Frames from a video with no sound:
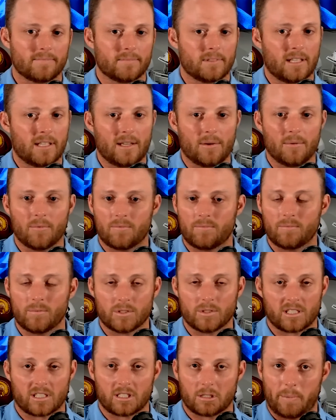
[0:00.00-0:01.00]
He
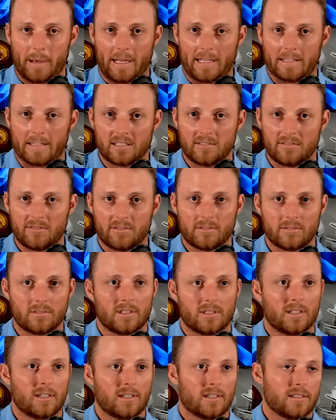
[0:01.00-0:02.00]
was expensive
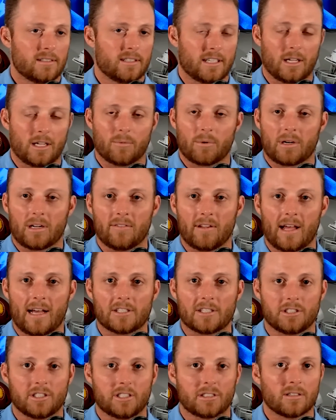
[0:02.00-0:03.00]
to get rid of
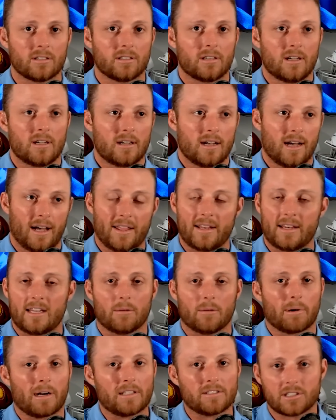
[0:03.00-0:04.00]
last year. I think
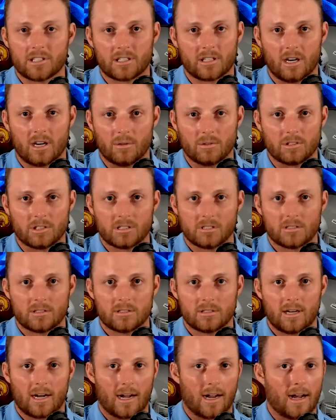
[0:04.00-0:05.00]
Neil Brown's a good coach.
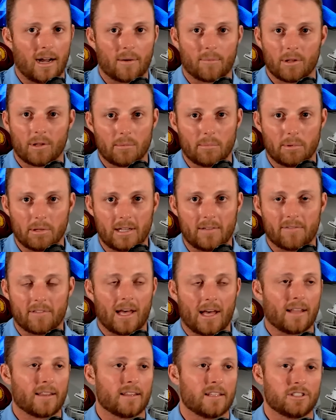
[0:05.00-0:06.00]
I, I really believe
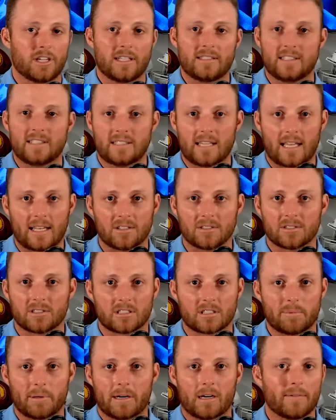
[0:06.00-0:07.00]
that. The J T Daniels
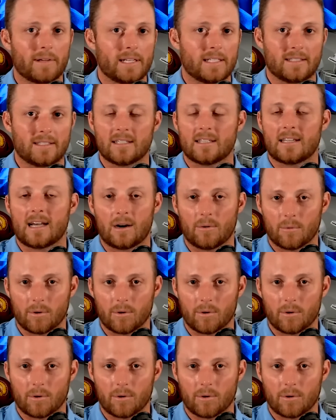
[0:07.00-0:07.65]
experiment did not